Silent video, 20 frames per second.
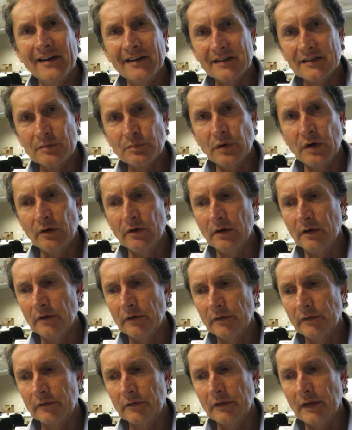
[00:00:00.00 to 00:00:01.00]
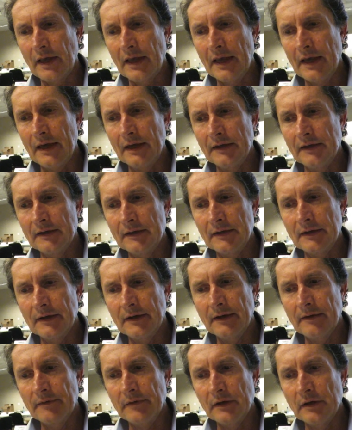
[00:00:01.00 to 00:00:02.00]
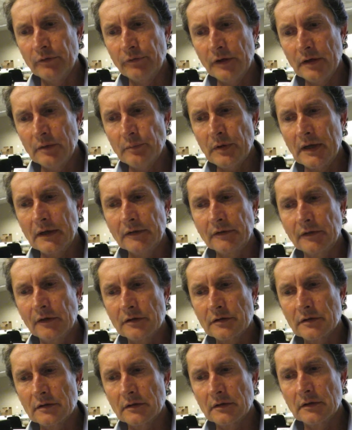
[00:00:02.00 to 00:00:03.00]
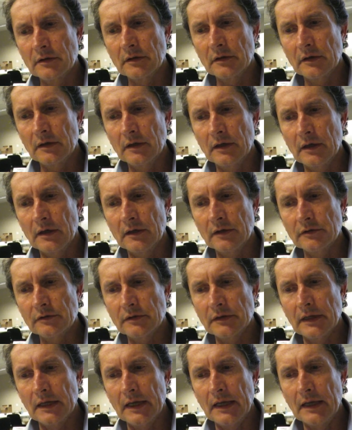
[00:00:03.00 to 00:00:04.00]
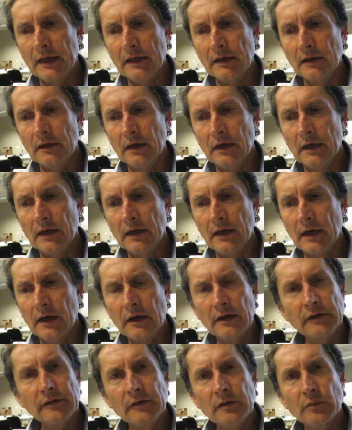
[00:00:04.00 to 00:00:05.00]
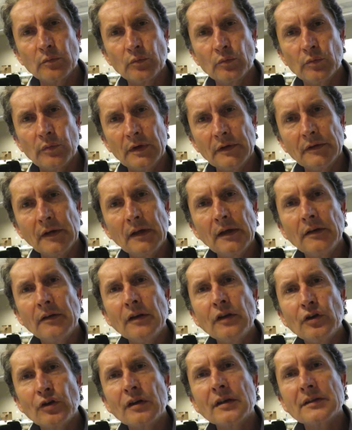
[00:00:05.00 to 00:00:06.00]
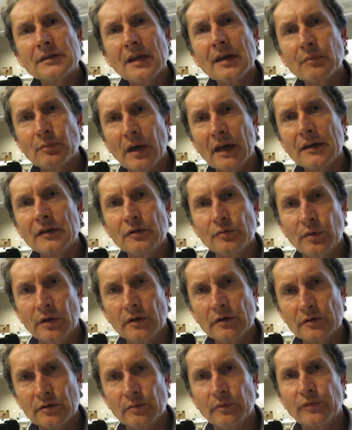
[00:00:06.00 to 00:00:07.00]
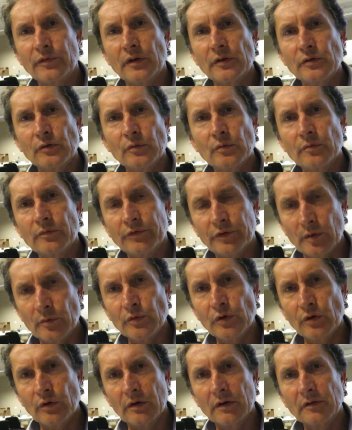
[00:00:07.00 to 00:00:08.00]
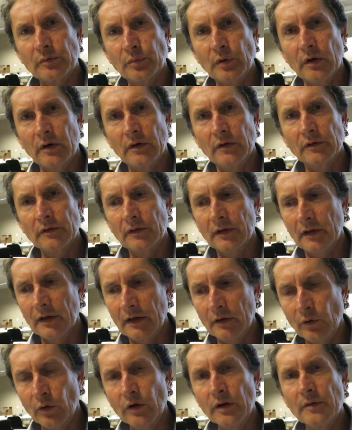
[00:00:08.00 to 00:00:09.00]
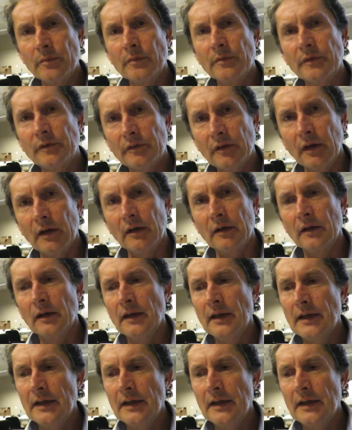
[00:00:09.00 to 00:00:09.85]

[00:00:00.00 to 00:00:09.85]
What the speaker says: experience. And in a feedback session today, I asked them, is there anything you can take back to Belgium from your experience? And all of them said,